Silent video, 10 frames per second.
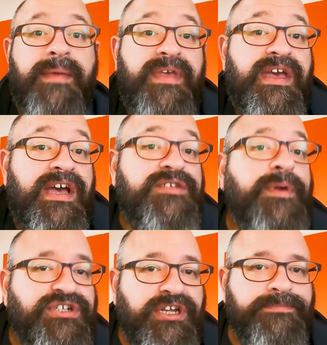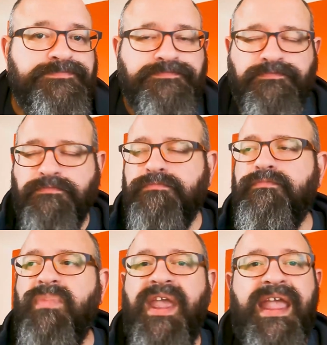Maybe a spreadsheet.
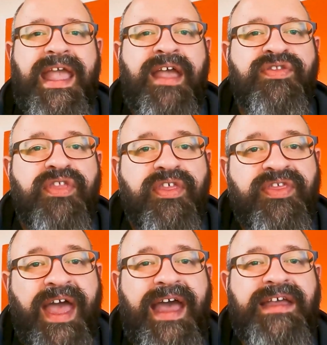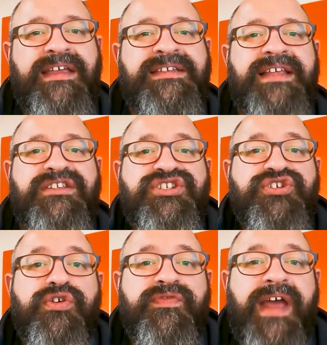And that is then
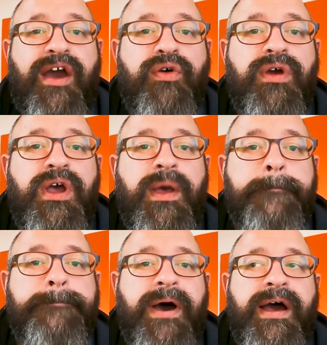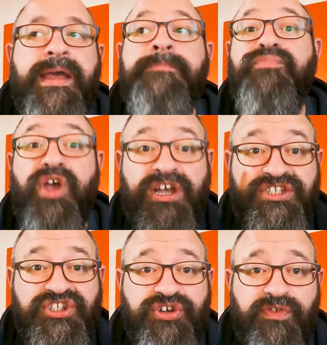served out by
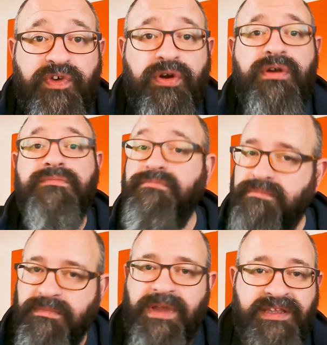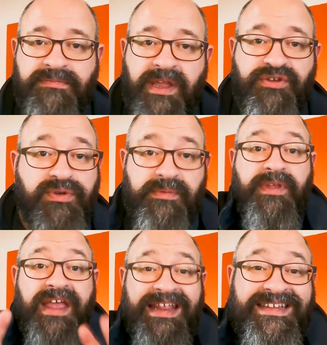a server. I do
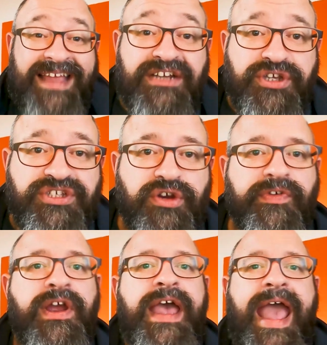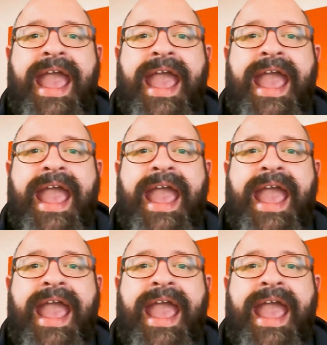it, it's actually a server.